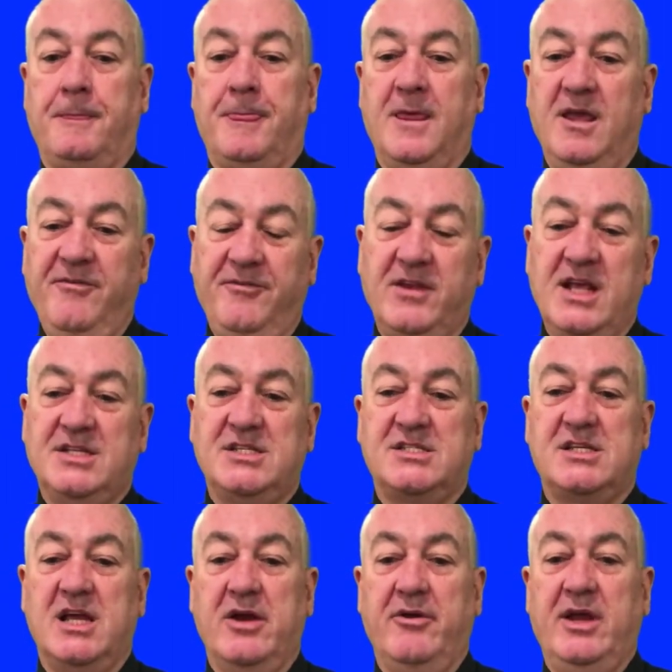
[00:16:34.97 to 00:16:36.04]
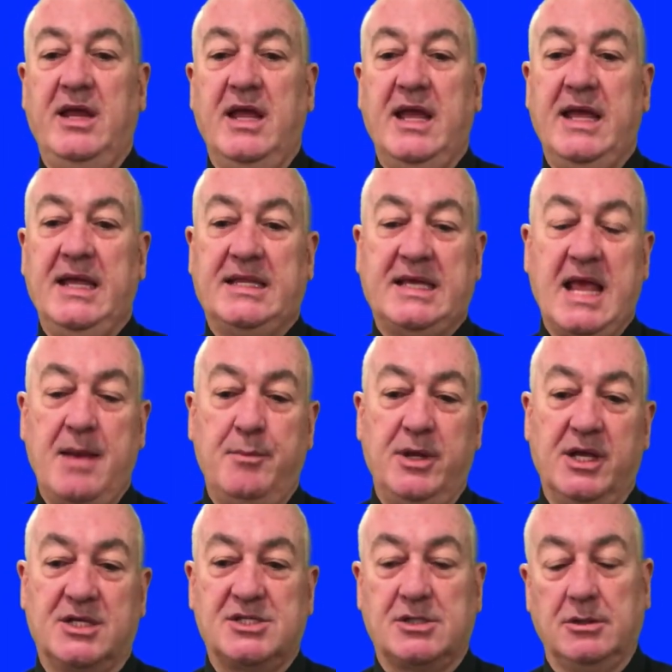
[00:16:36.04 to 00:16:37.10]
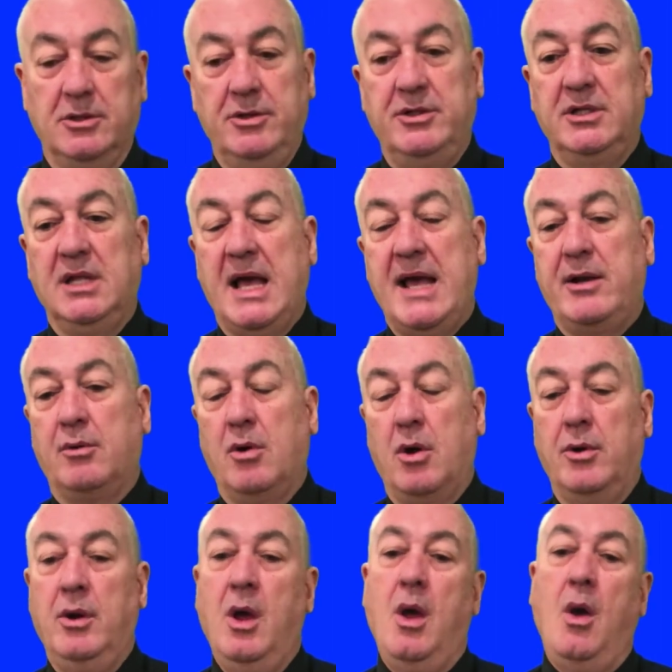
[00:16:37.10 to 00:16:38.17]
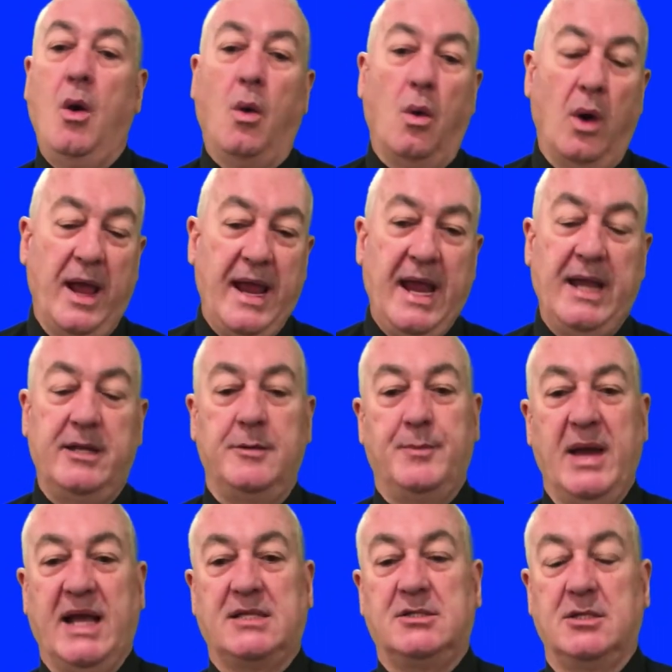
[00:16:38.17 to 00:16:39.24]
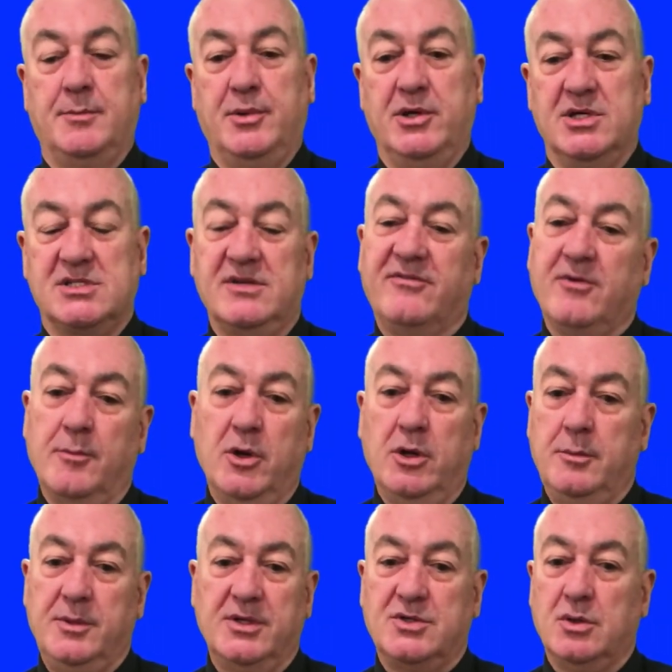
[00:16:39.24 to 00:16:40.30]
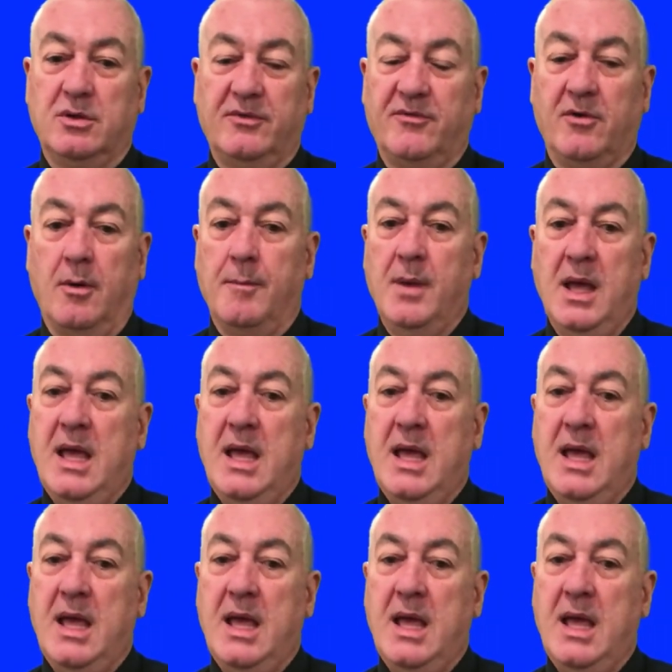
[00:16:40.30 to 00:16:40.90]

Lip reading: If necessary, it can be excluded later on or handed back to the person from whom you took it from.